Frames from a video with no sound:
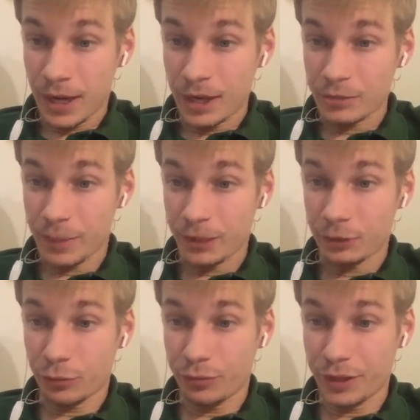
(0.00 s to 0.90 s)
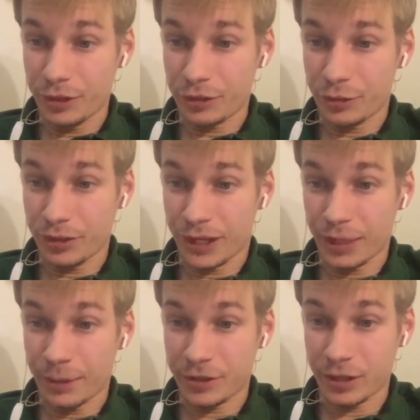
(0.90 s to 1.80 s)
Spend 2-3 years to
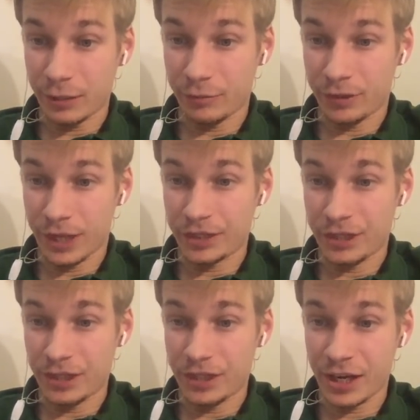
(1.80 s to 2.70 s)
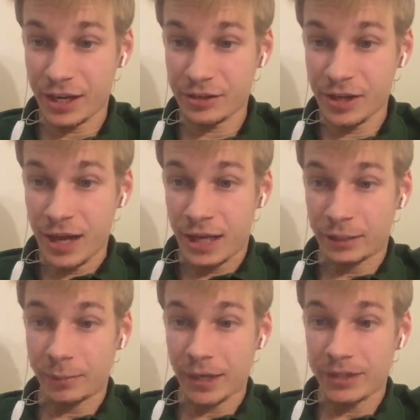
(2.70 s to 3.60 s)
educate myself in IT DS and apply